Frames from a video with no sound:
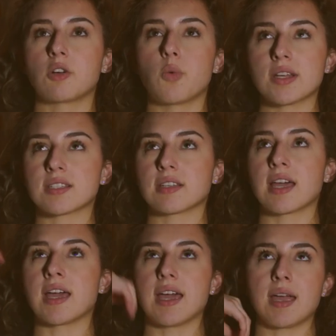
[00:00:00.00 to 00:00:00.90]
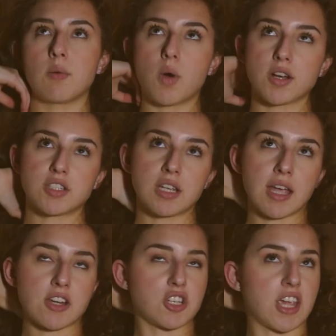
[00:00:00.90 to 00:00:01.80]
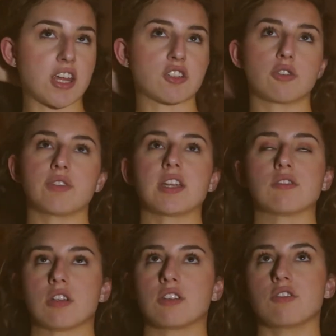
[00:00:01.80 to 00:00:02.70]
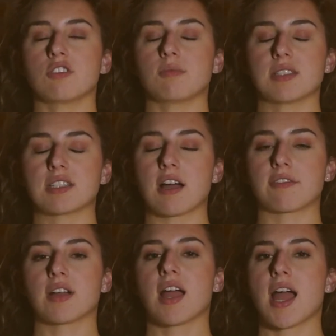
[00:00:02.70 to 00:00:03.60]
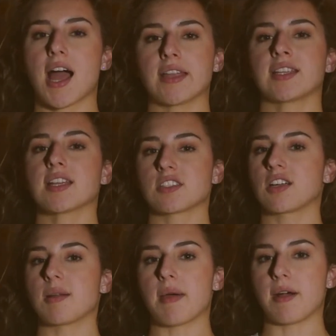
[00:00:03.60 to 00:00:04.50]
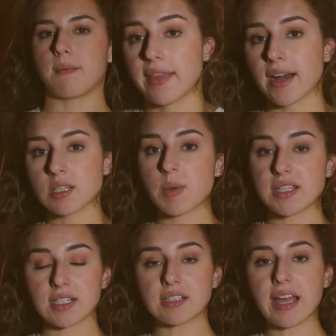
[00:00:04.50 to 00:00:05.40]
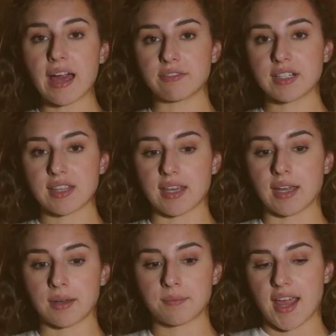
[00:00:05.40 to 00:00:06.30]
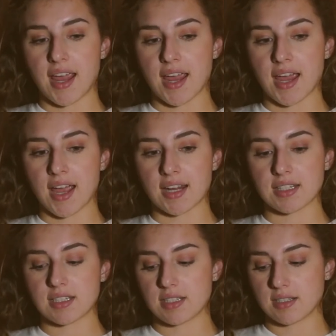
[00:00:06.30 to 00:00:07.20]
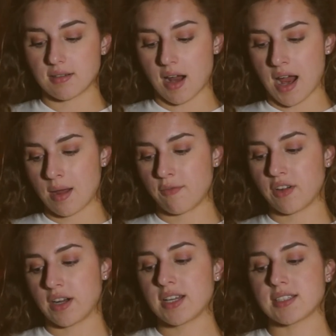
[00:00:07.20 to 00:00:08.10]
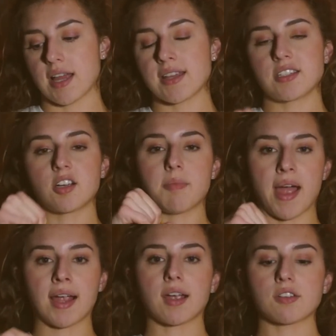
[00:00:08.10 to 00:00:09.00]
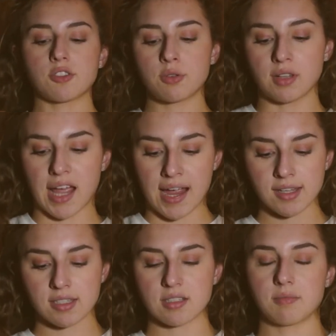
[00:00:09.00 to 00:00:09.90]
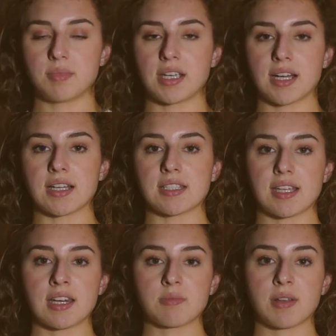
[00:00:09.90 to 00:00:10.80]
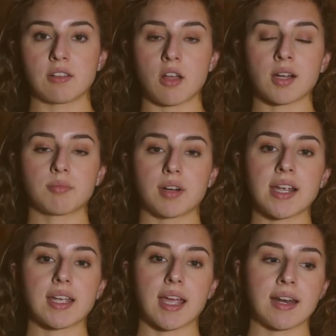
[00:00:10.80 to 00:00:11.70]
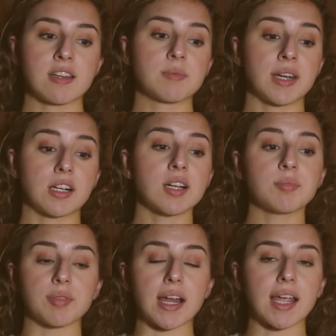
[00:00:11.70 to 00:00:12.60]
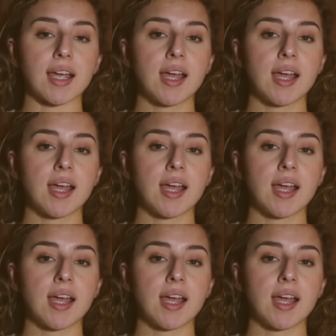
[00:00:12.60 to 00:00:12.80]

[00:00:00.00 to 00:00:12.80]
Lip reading: Quizlet and watching educational videos on YouTube and stuff, I think that's a good amount. That is basically everything, and I'm very excited to go back to class because it has been a long break, and it has been a good break,